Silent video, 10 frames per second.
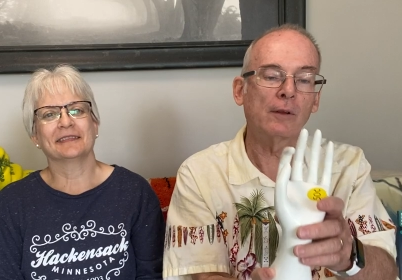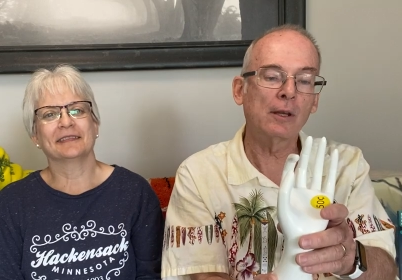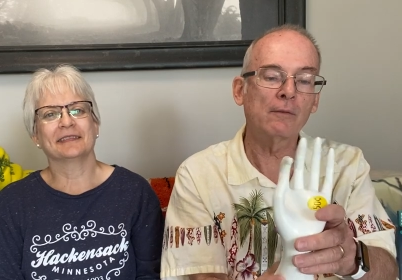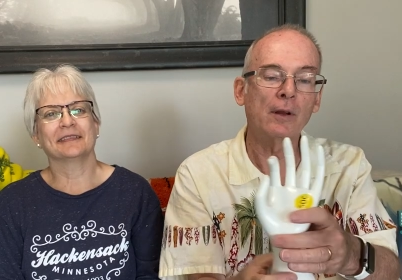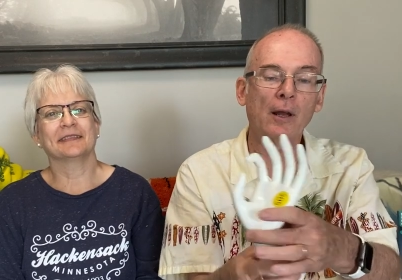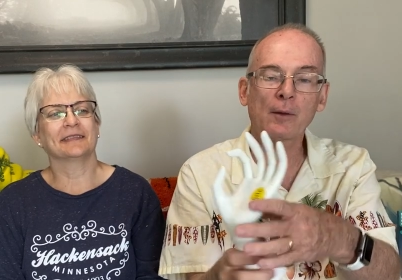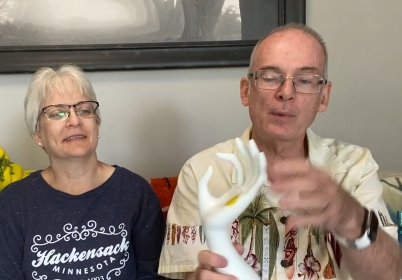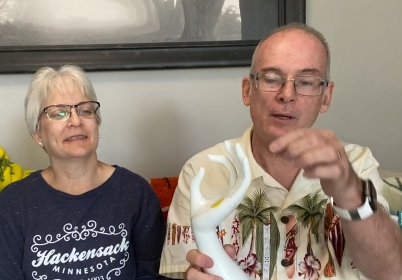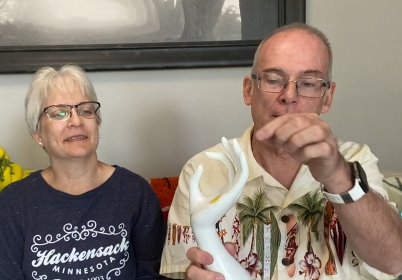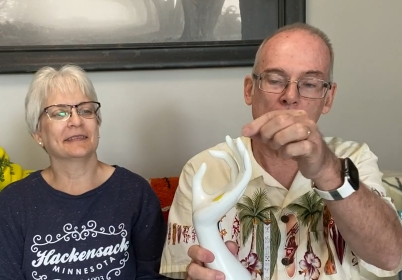Speaker 1: even I
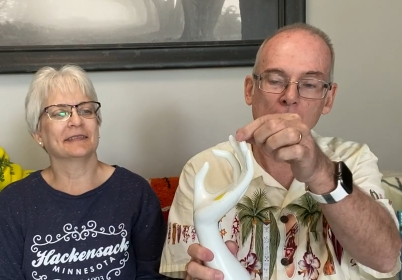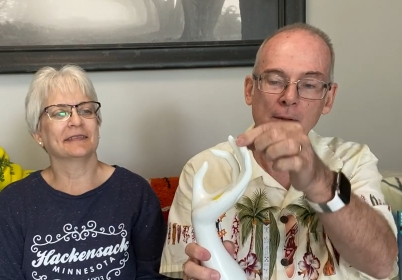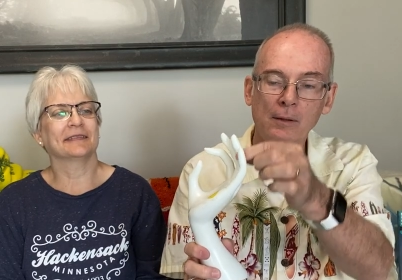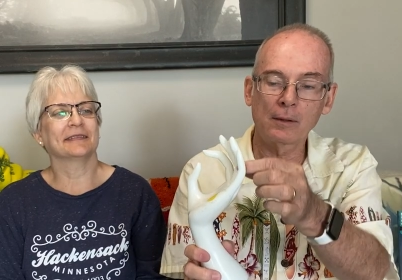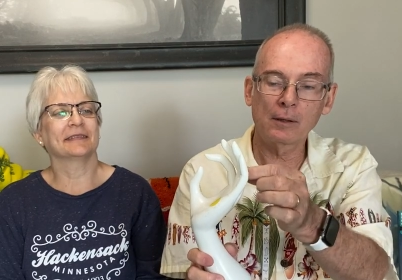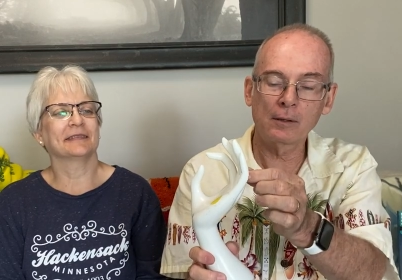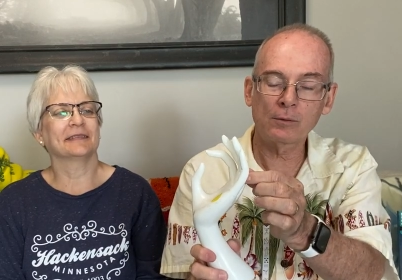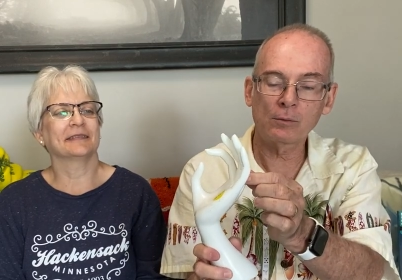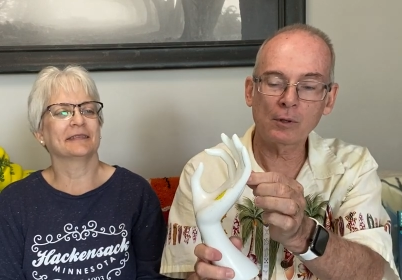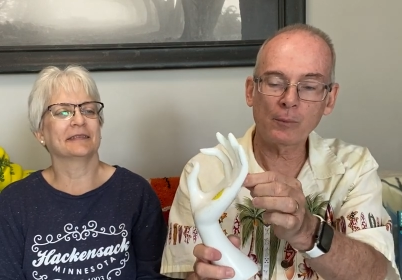might, it's
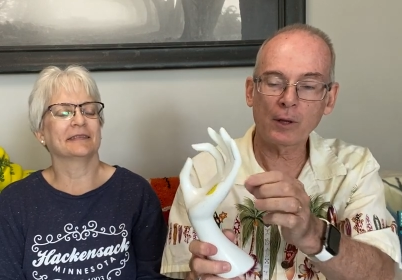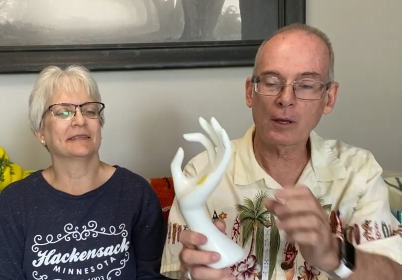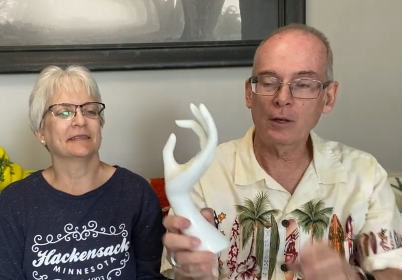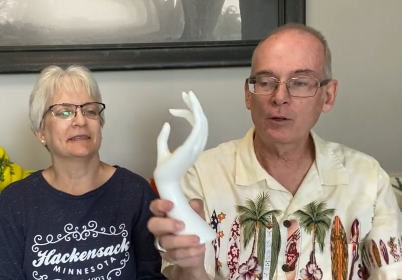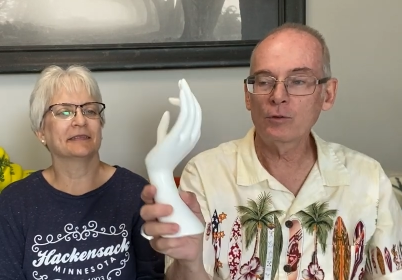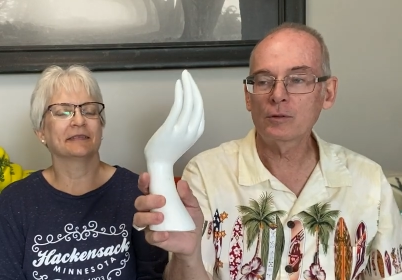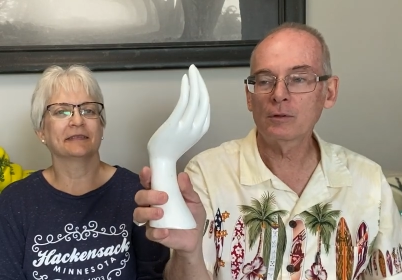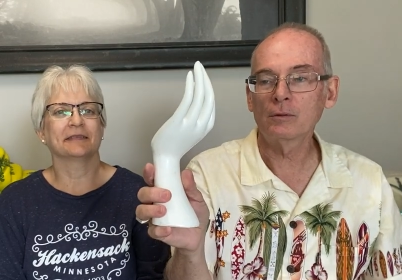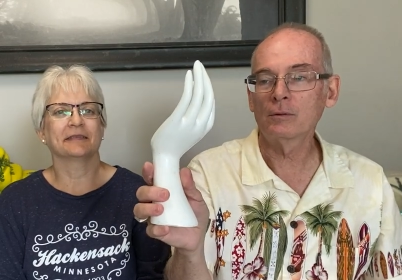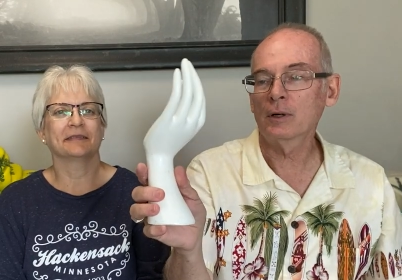something I could use
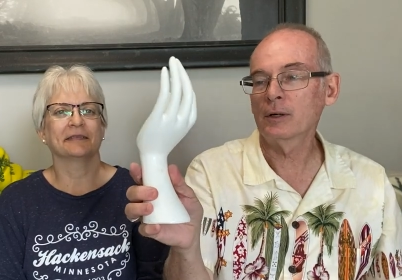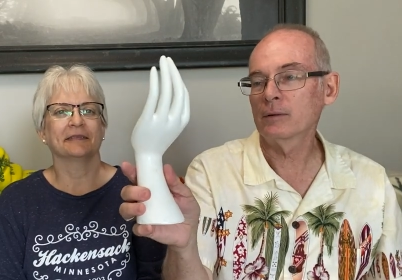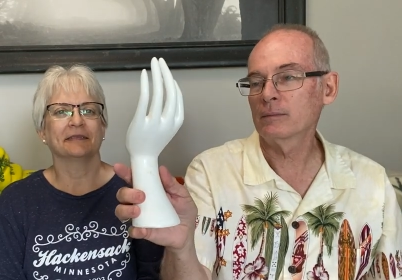to, uh,